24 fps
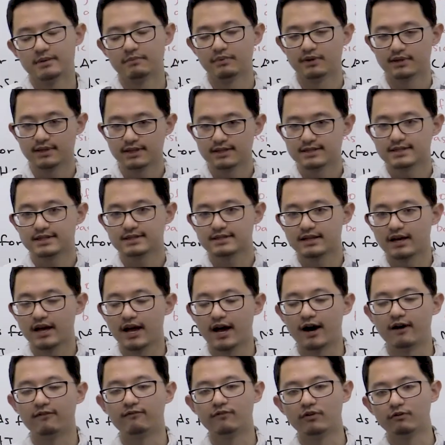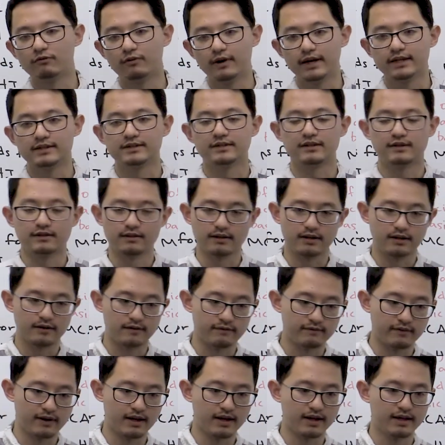But this is a helpful way to
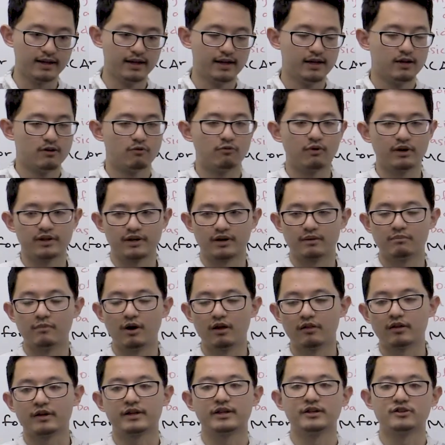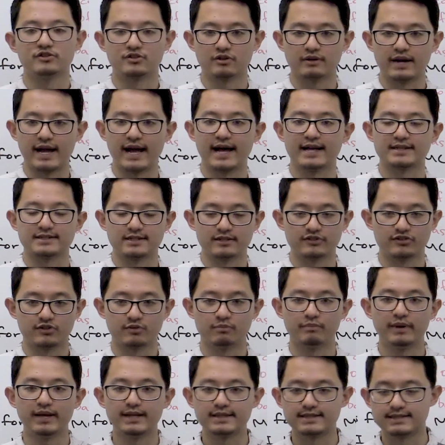clarify whether molecules are acids or
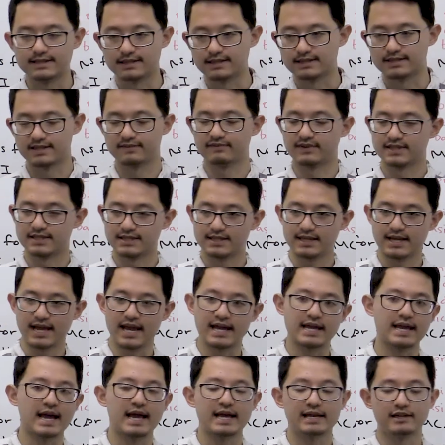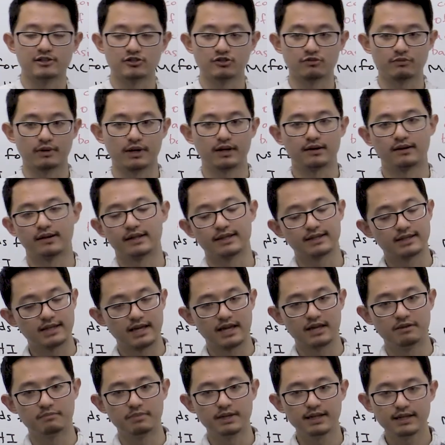bases. If it's Ka is greater than
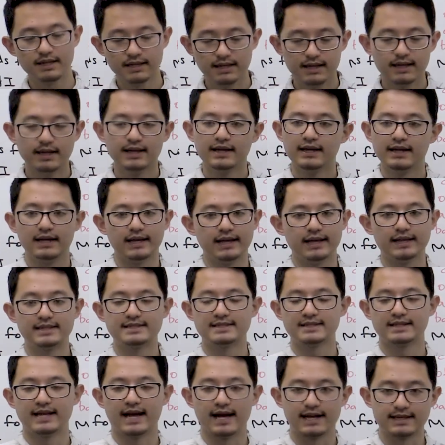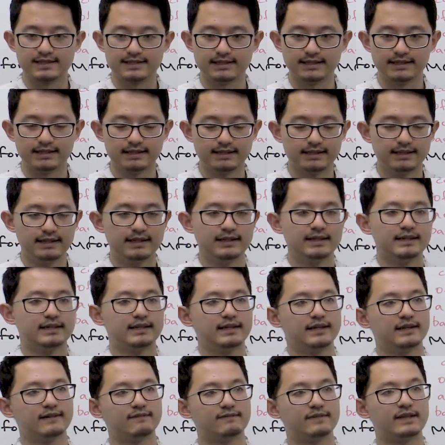Kb, it's an acid.
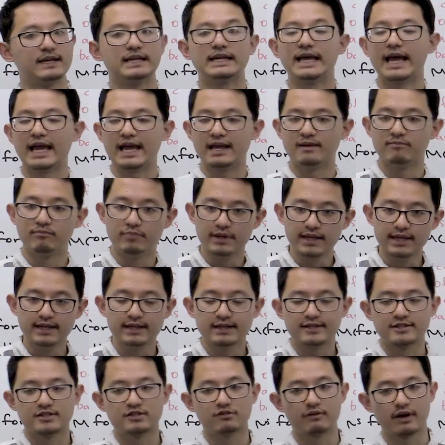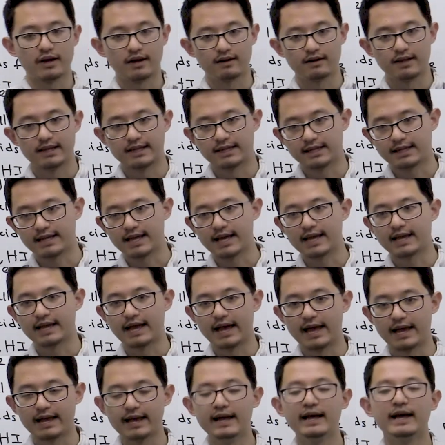If the Kb is greater than the
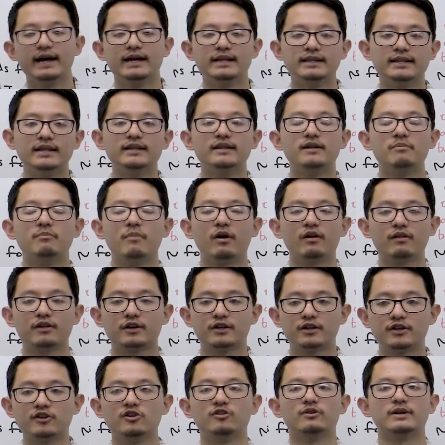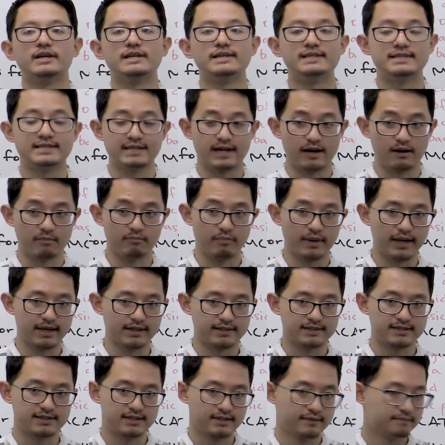Ka, then the molecule is a
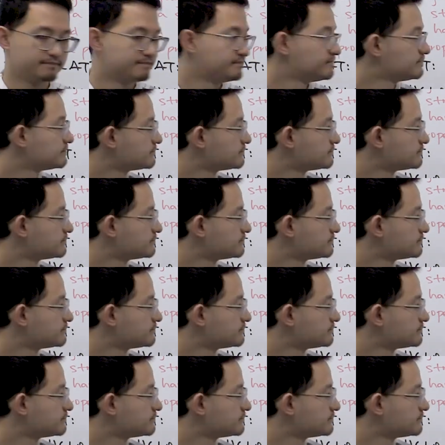base.